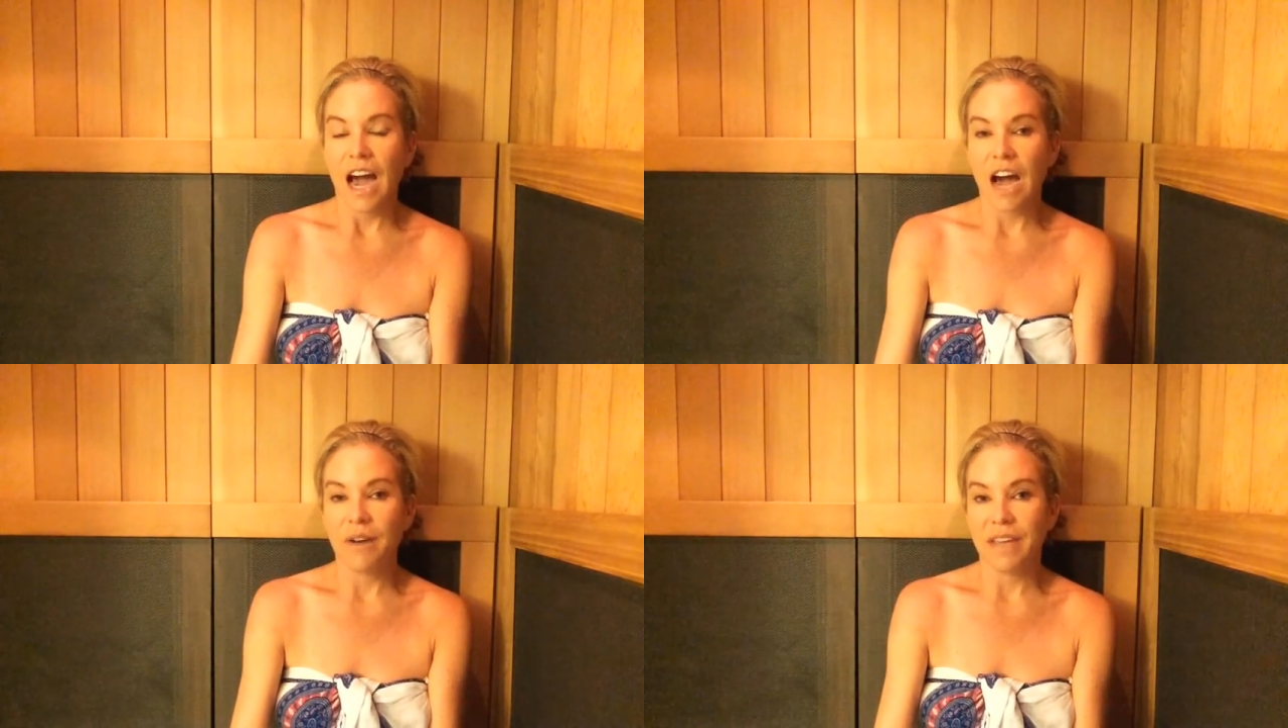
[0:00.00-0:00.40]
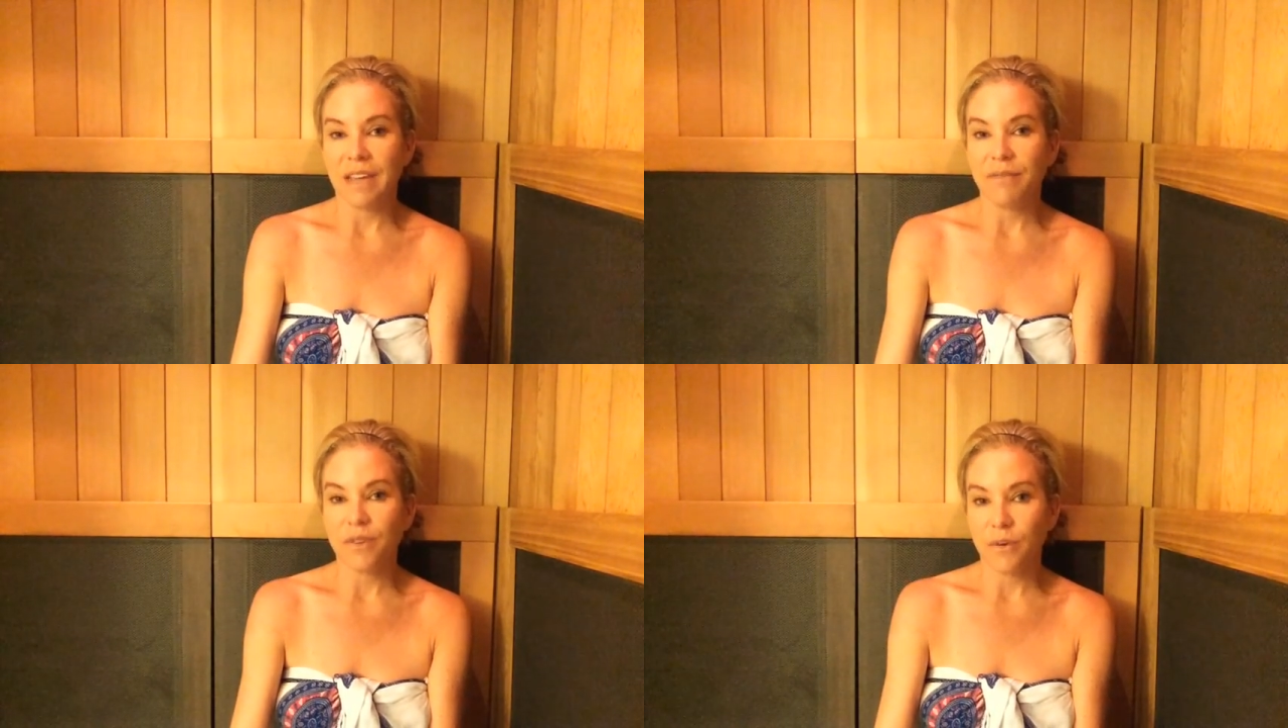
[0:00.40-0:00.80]
of
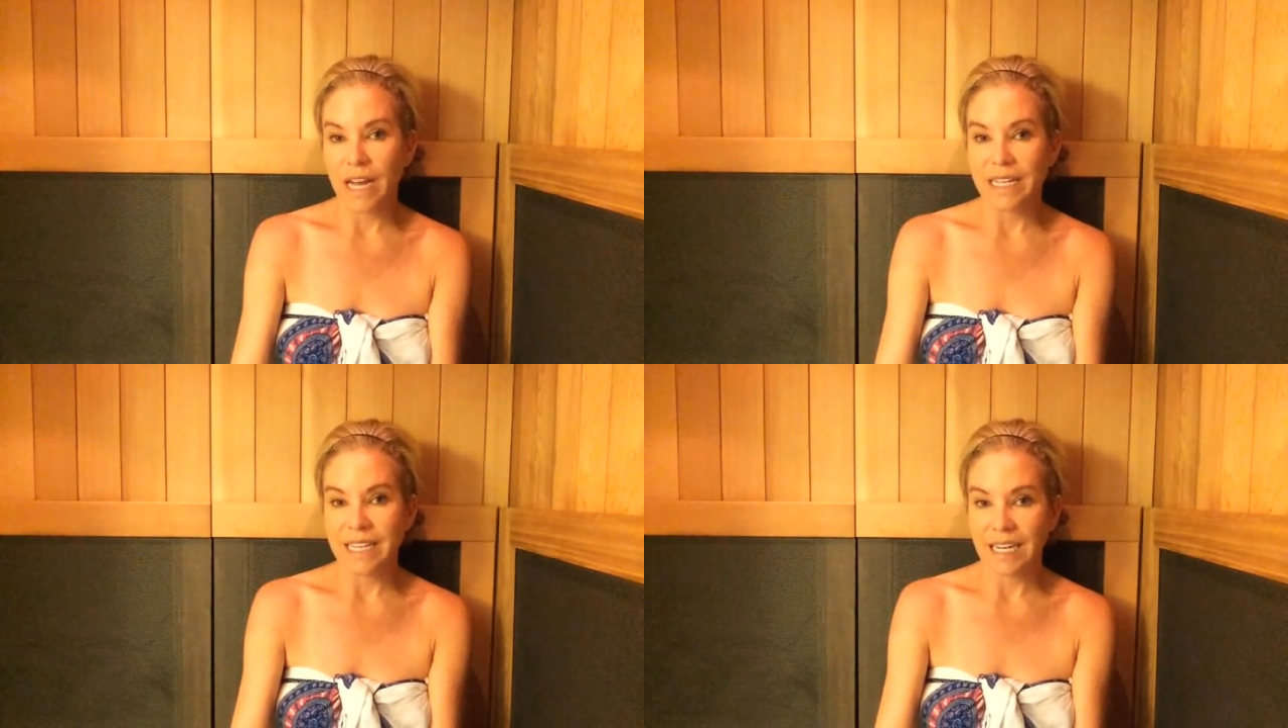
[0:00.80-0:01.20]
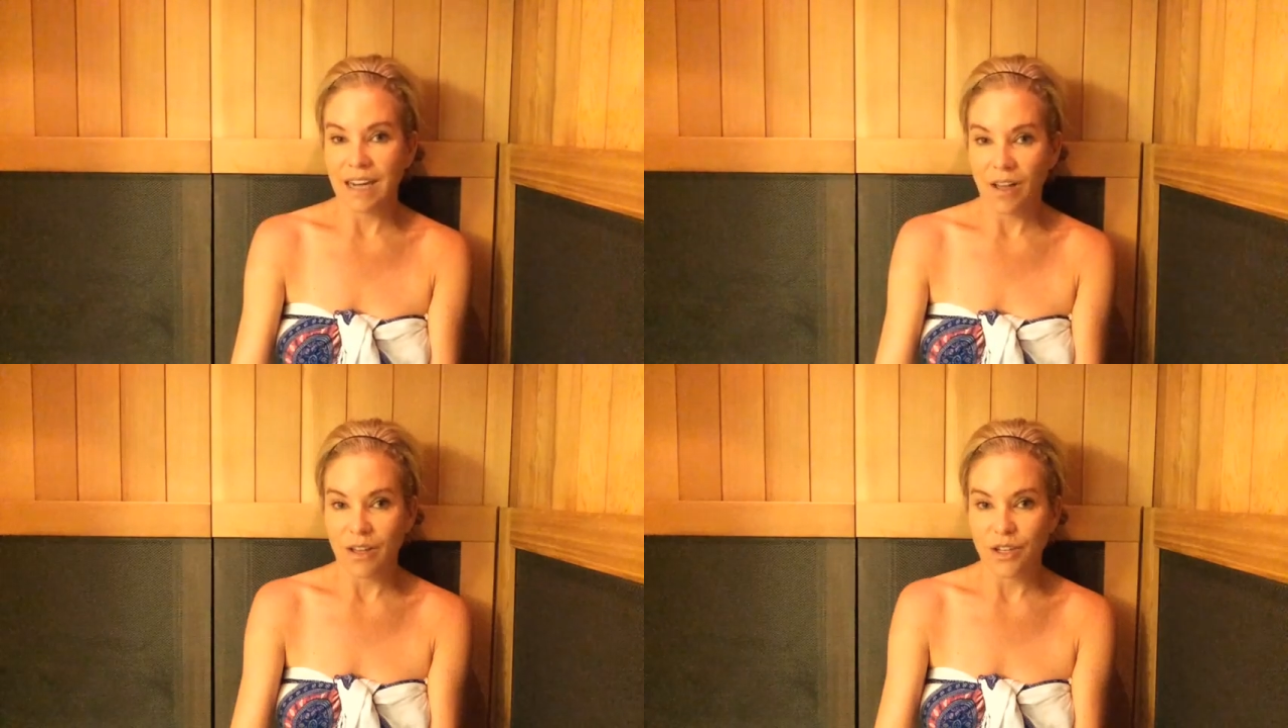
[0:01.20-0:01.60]
infrared
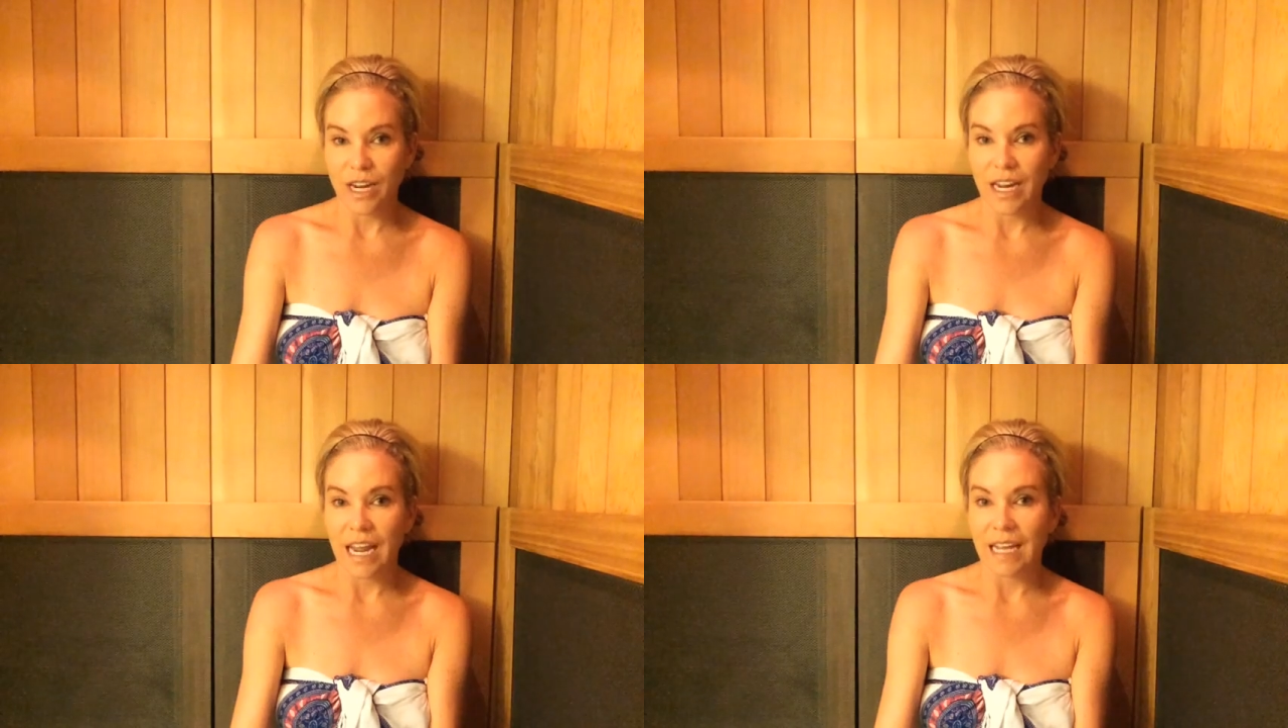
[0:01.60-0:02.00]
technology,